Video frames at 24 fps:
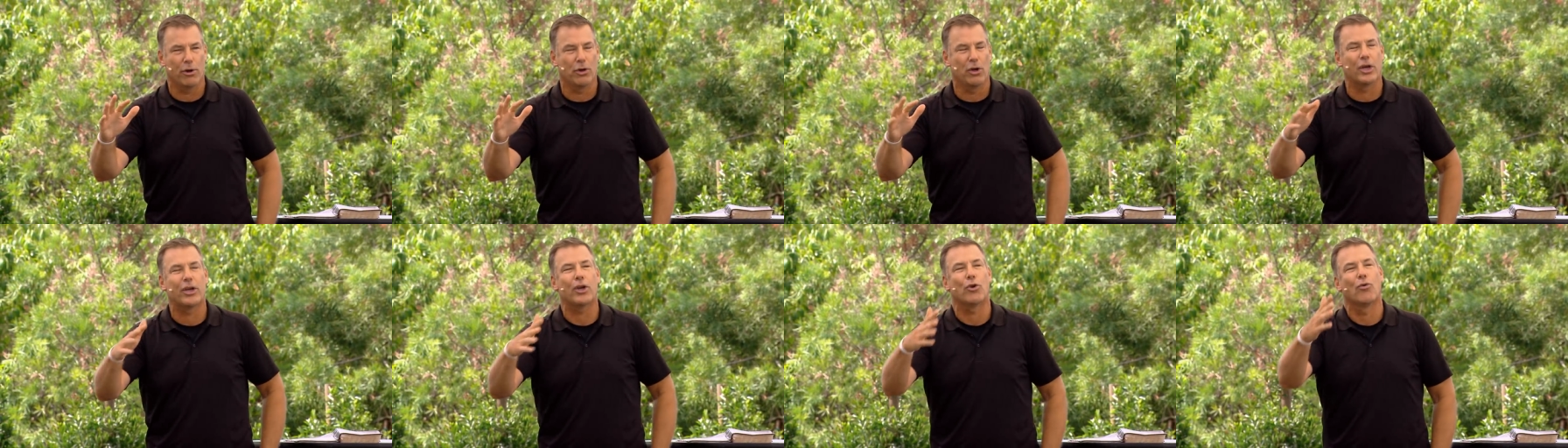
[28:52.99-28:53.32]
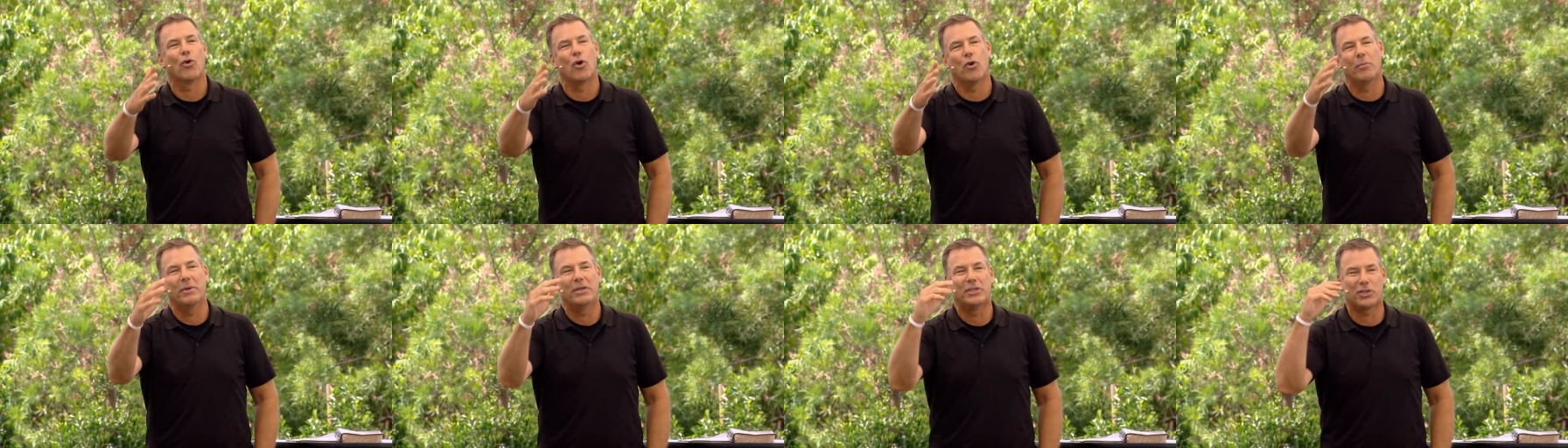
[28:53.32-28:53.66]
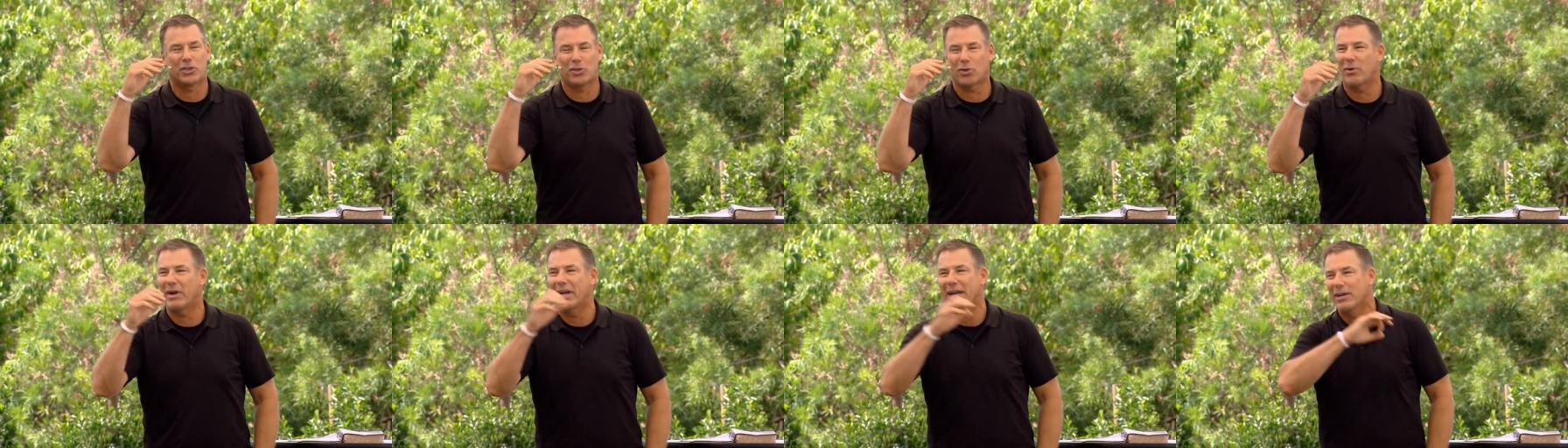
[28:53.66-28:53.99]
Look at Romans
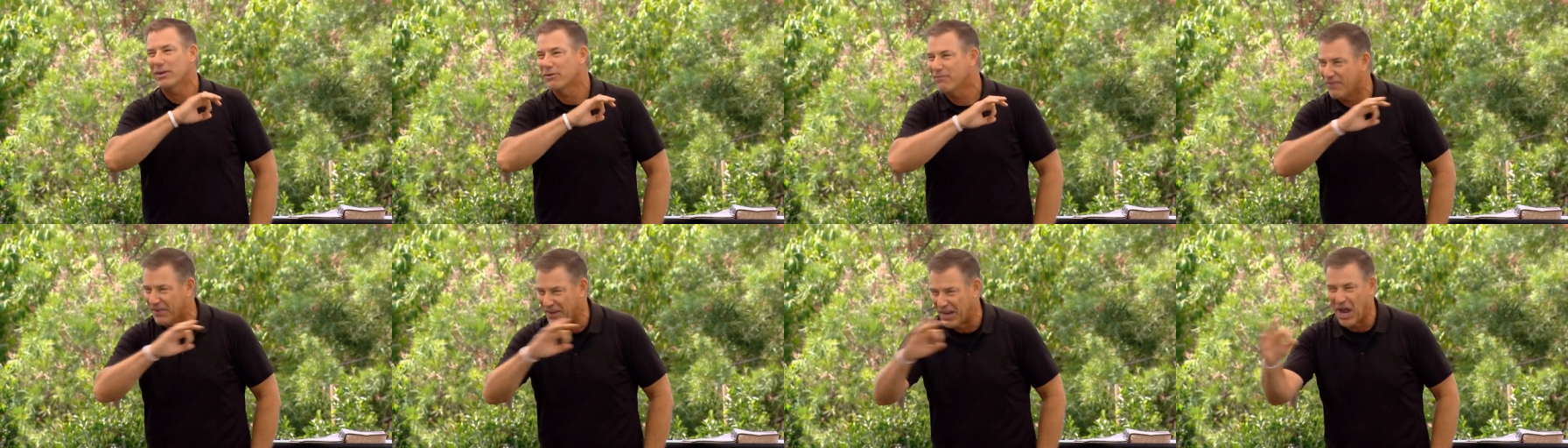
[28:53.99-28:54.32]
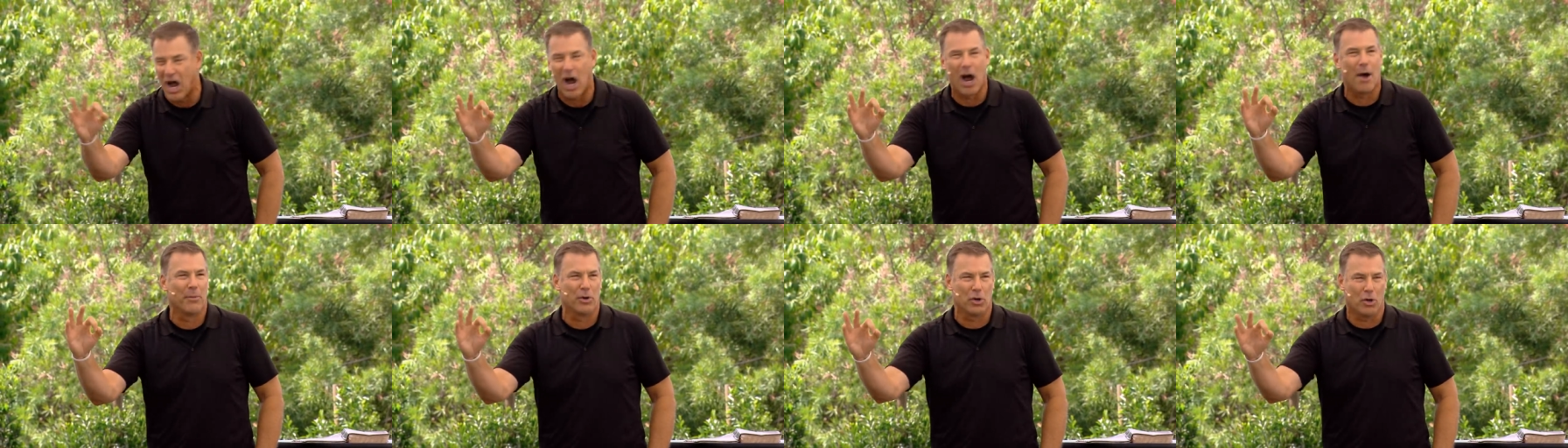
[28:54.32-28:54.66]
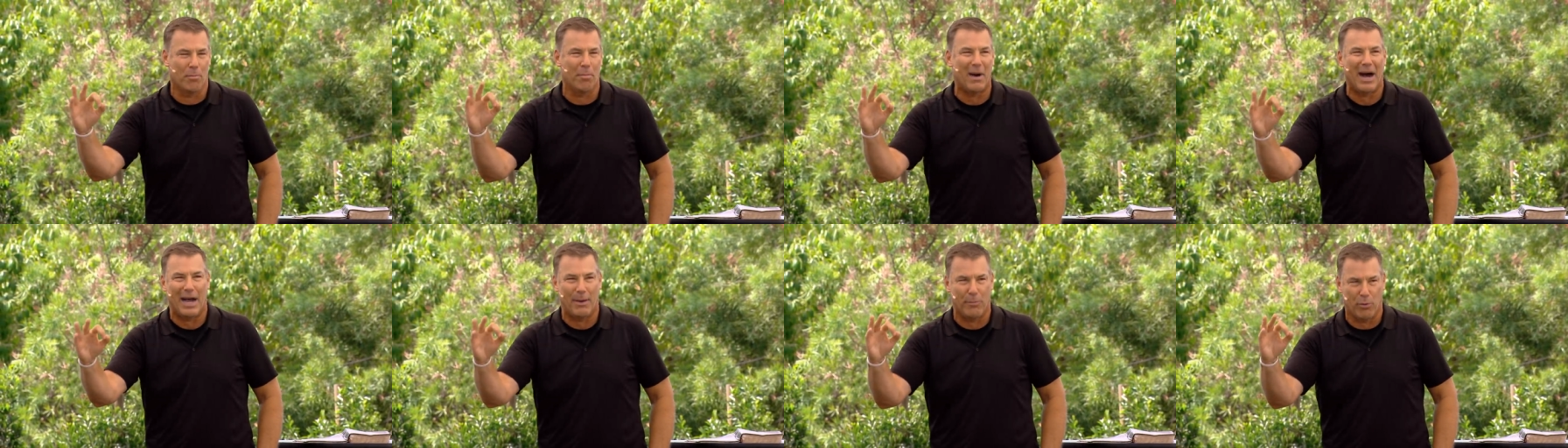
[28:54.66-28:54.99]
3, phenomenal
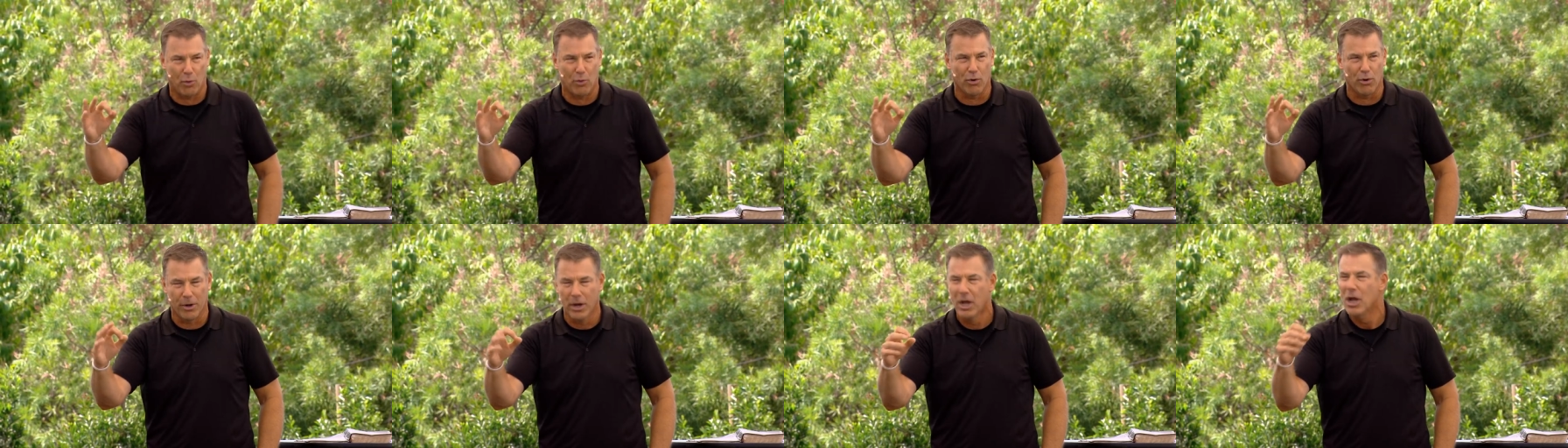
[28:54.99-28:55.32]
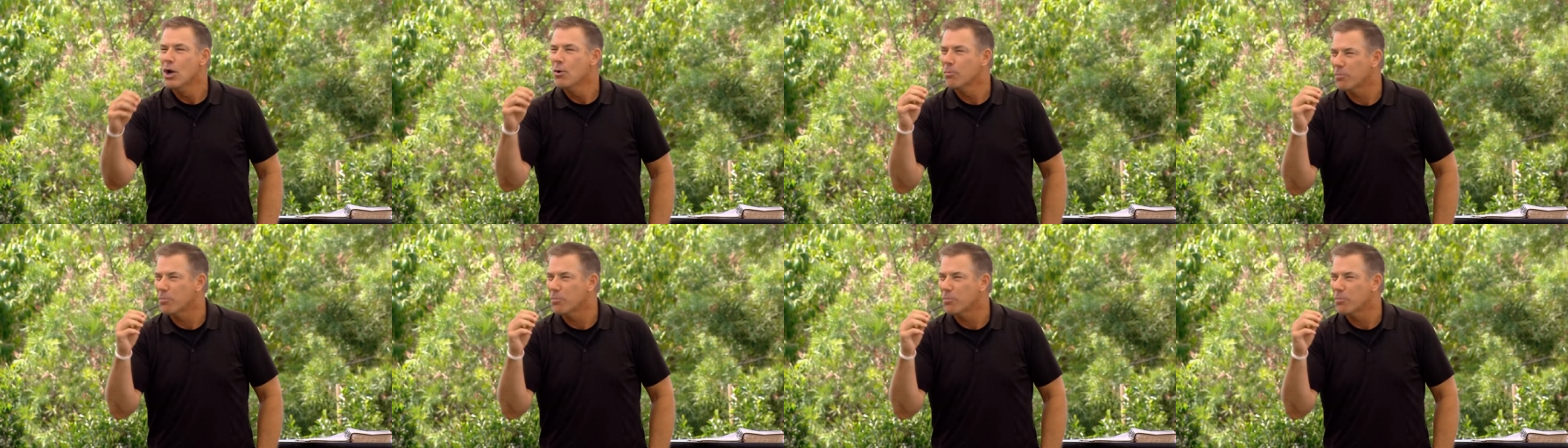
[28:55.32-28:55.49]
Bible word.